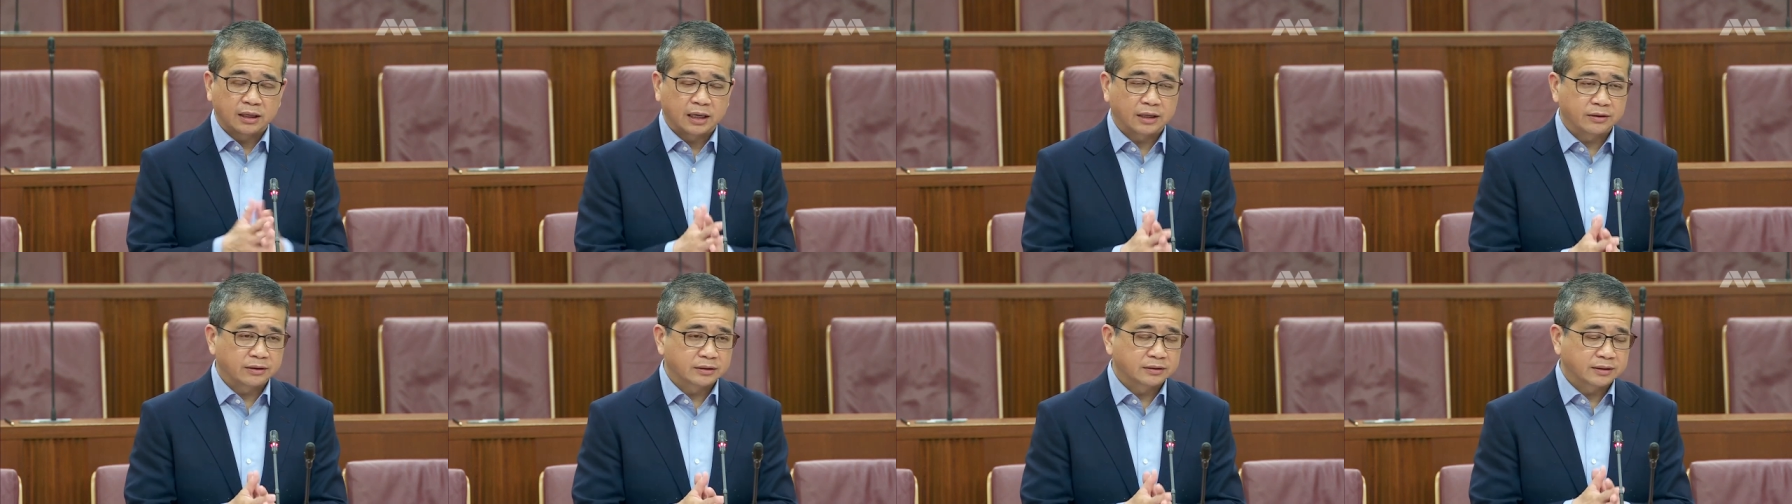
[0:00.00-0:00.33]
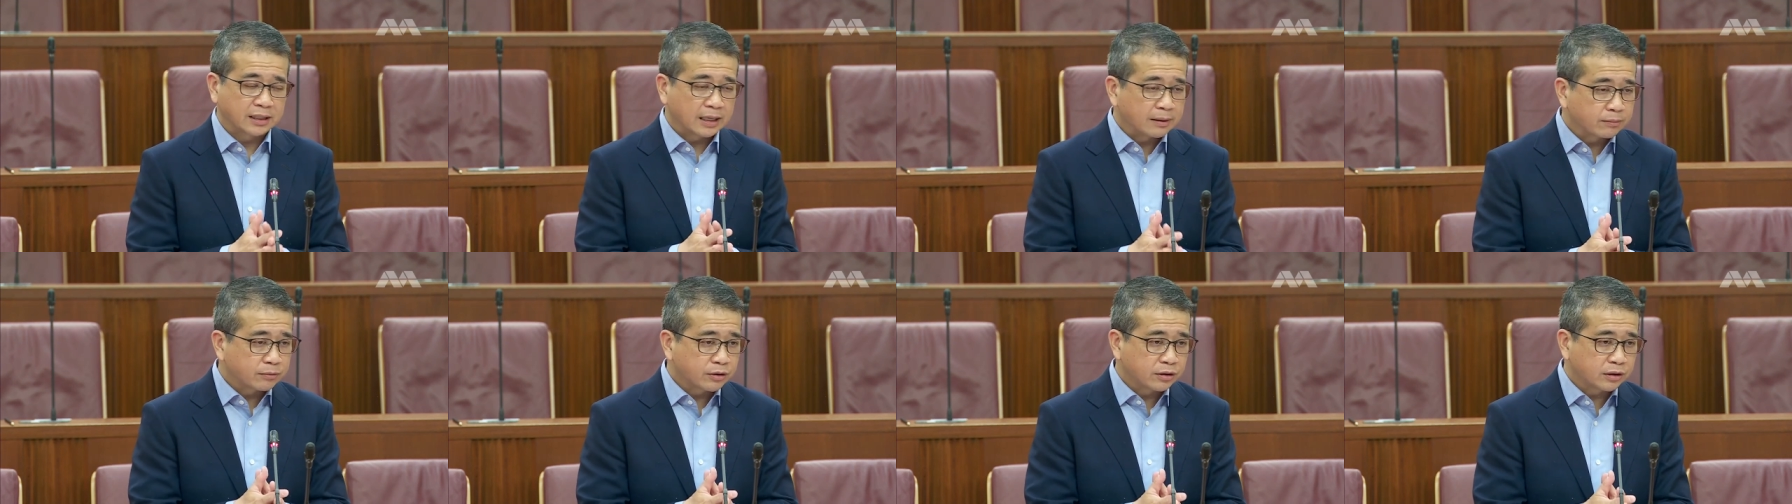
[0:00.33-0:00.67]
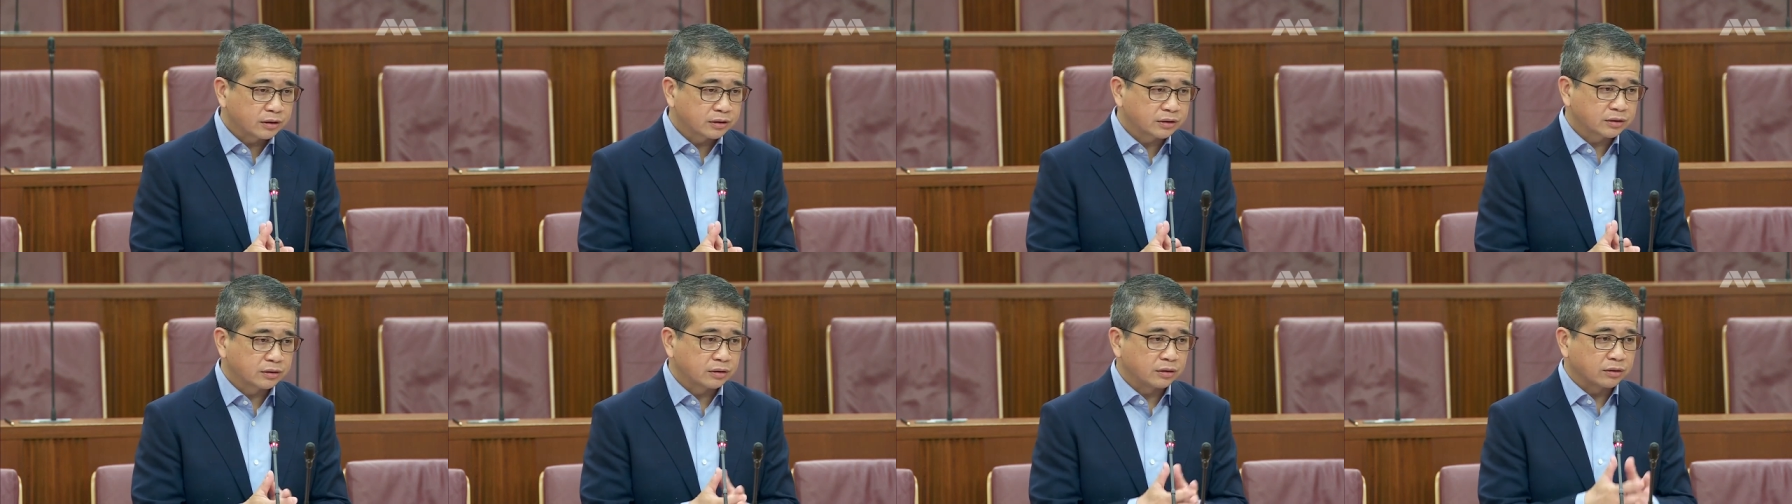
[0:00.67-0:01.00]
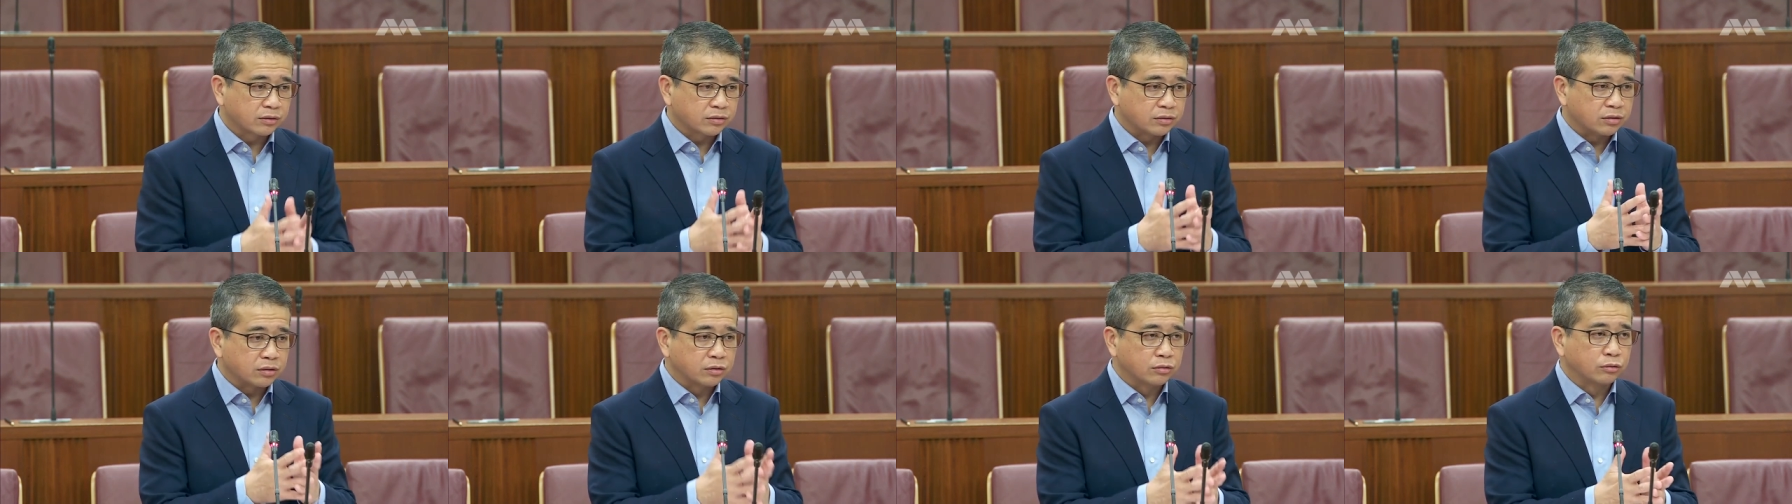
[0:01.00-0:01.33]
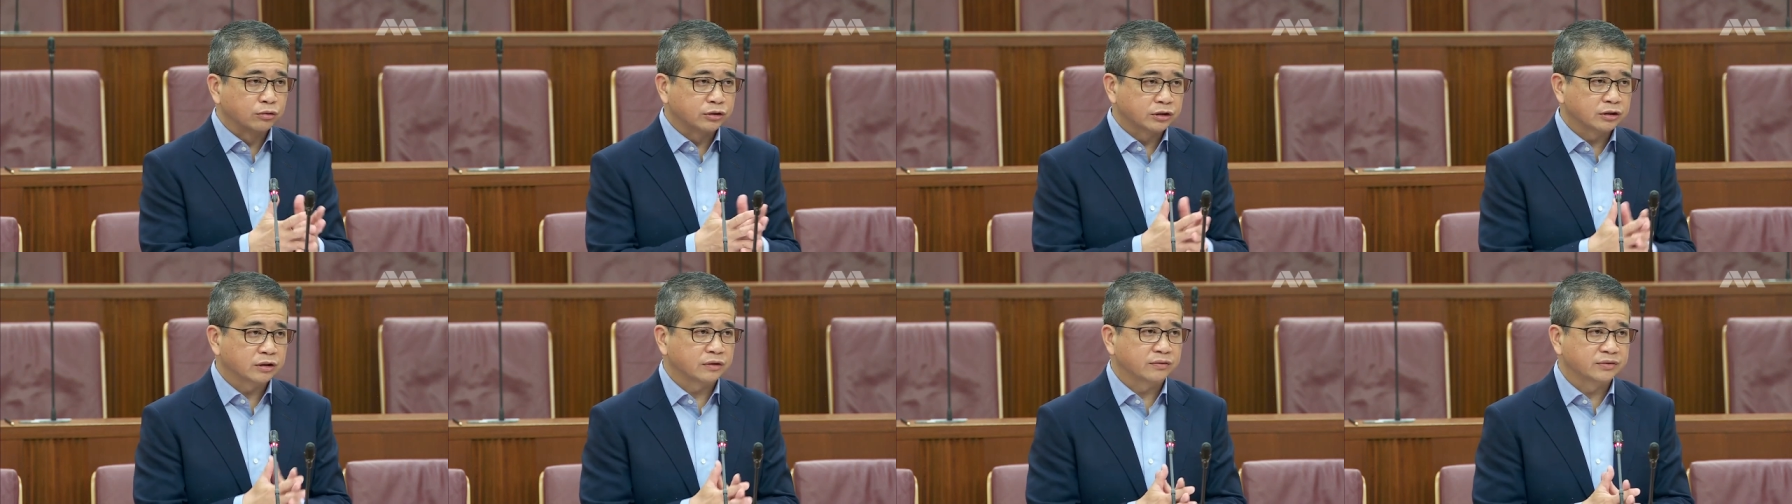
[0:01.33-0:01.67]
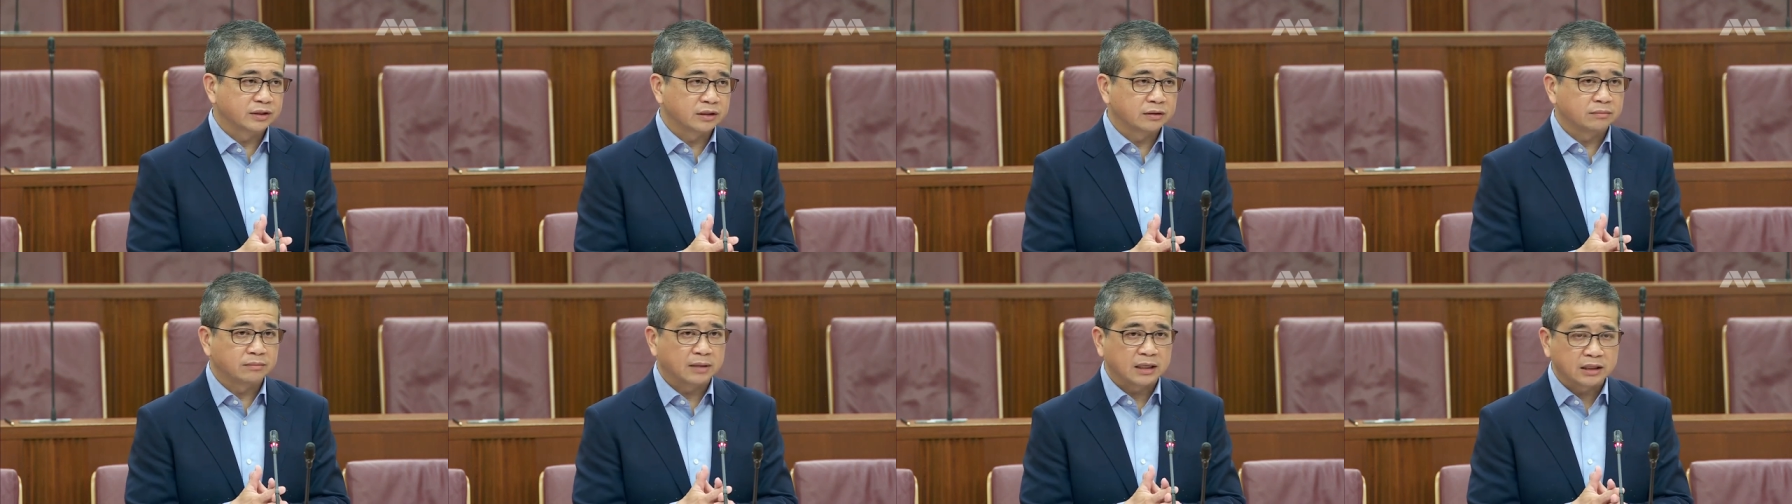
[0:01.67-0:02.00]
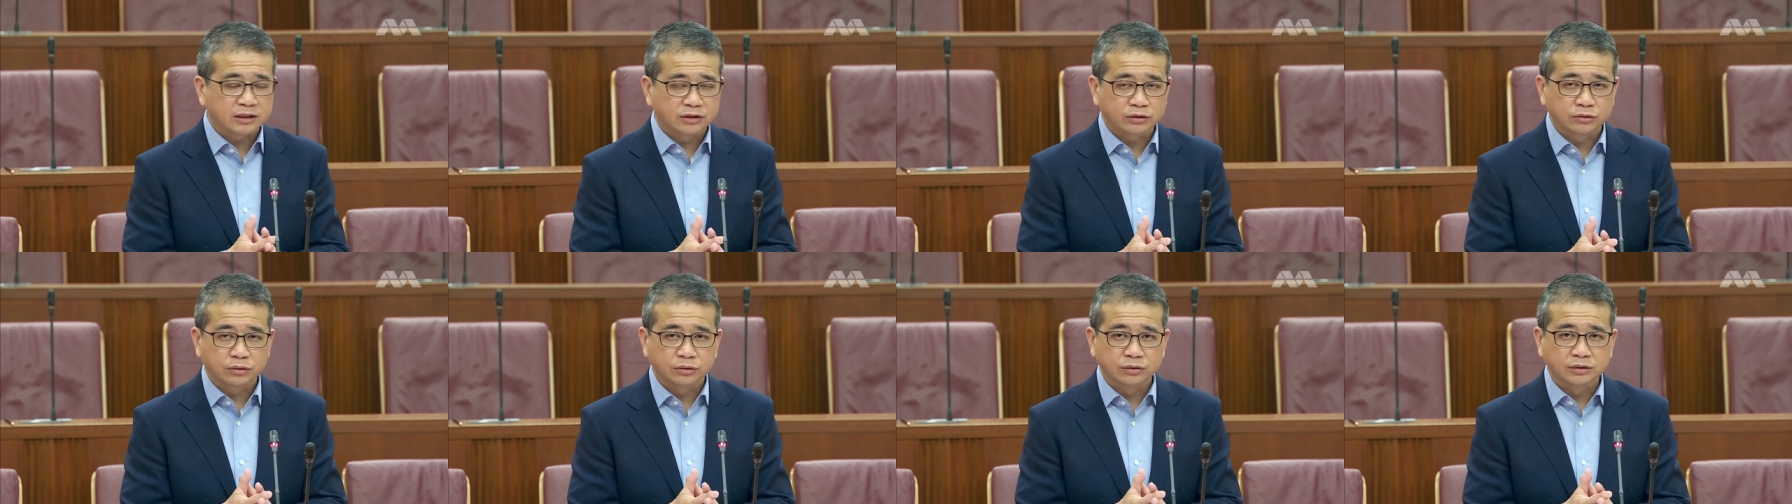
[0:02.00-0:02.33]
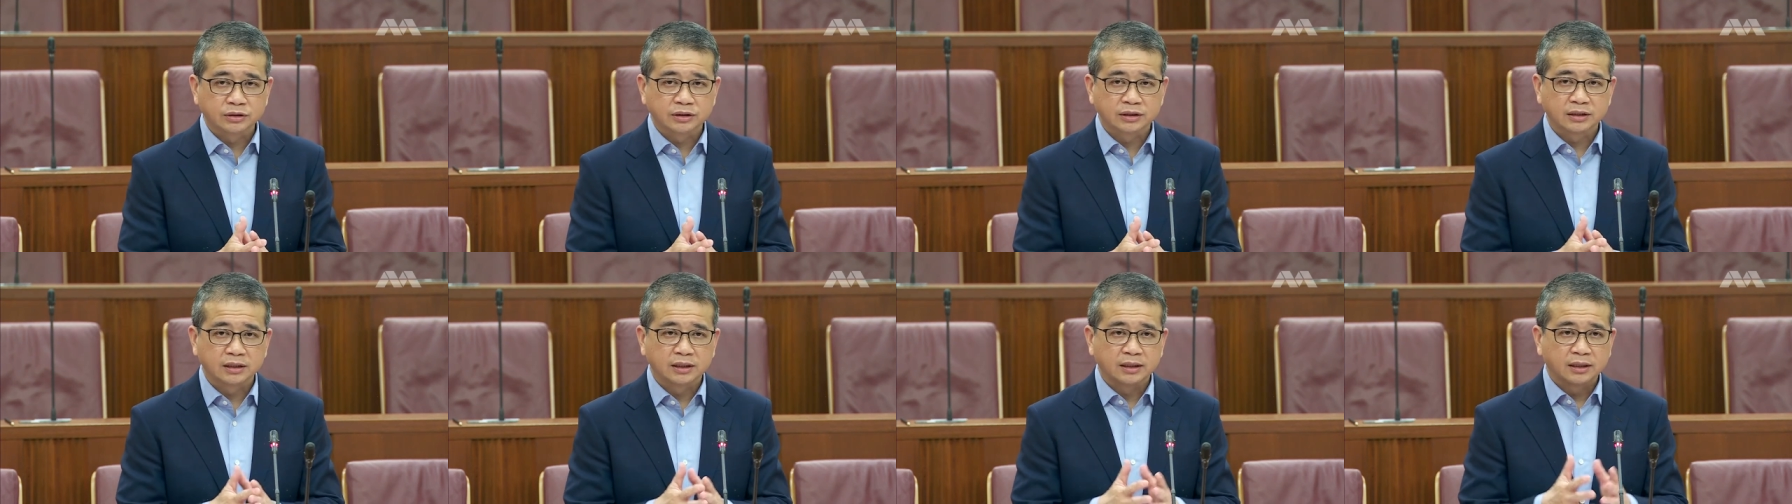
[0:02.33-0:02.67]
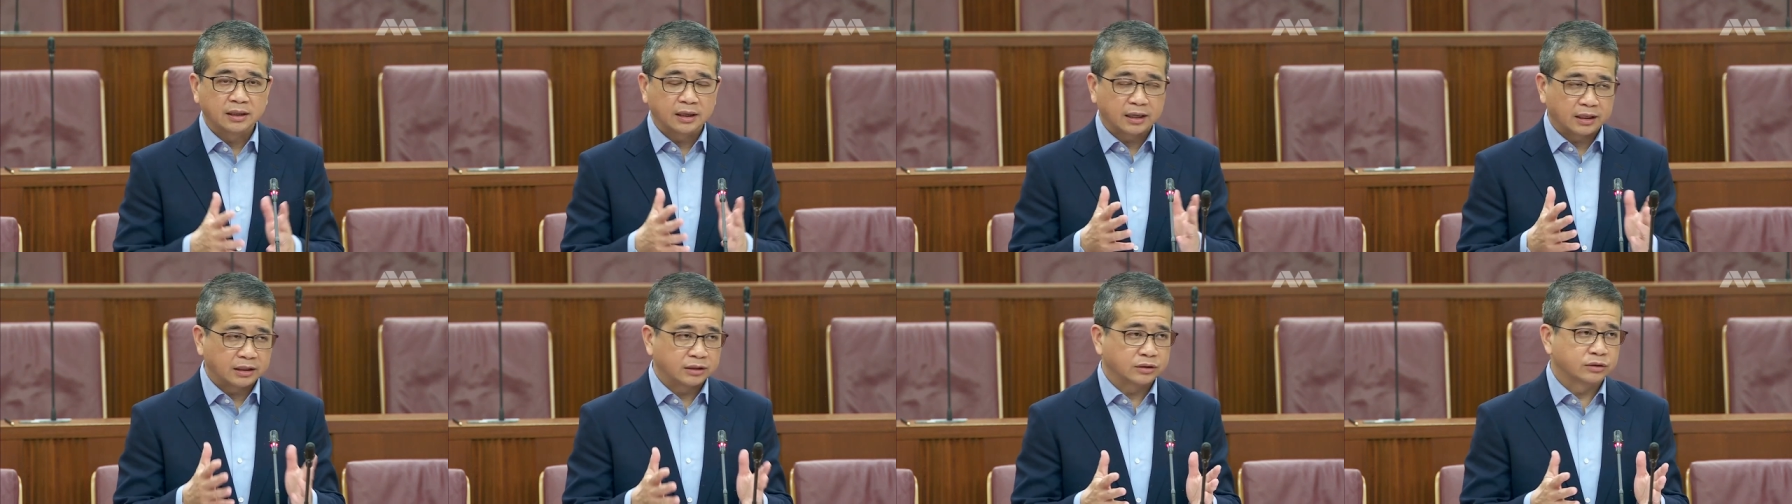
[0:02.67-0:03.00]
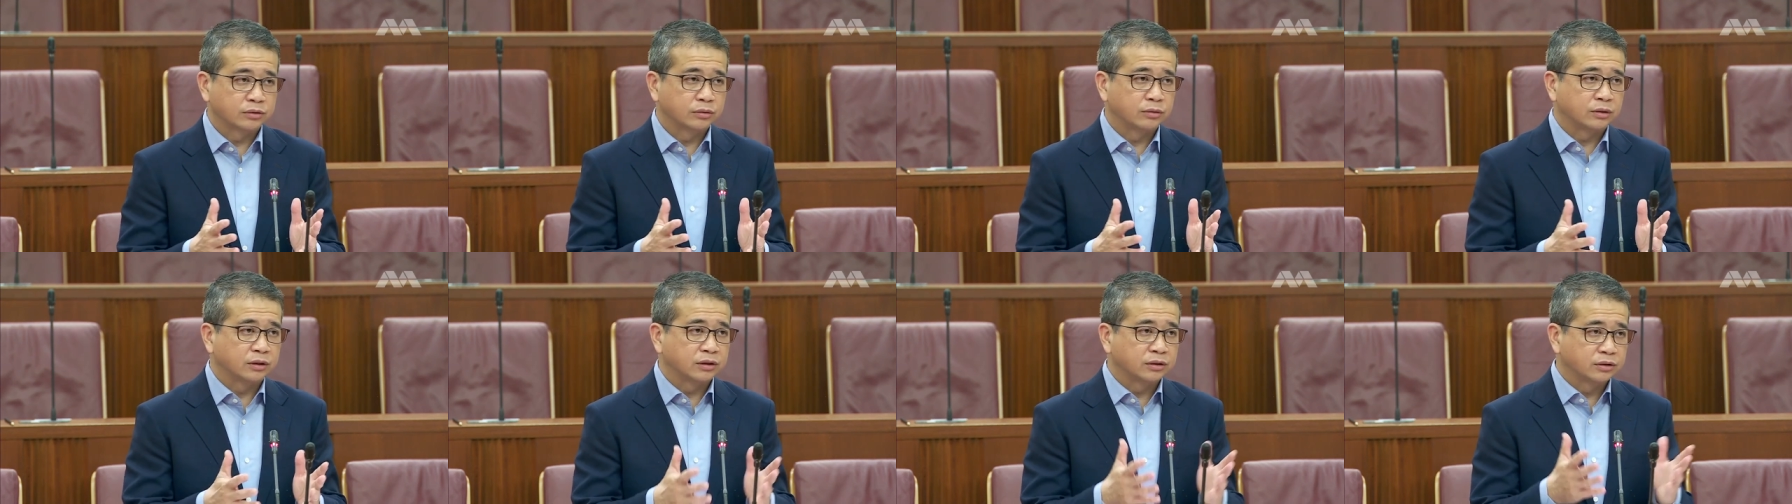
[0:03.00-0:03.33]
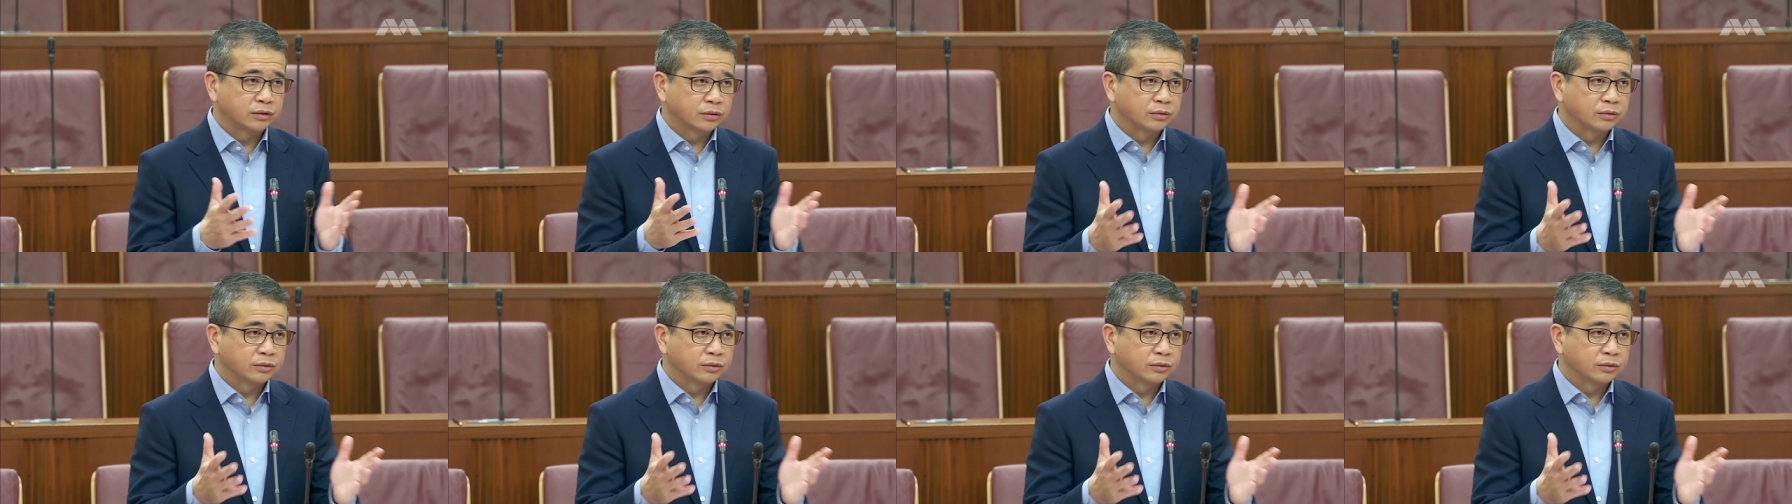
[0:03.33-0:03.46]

either time costs or conclusion of certain milestones and so on.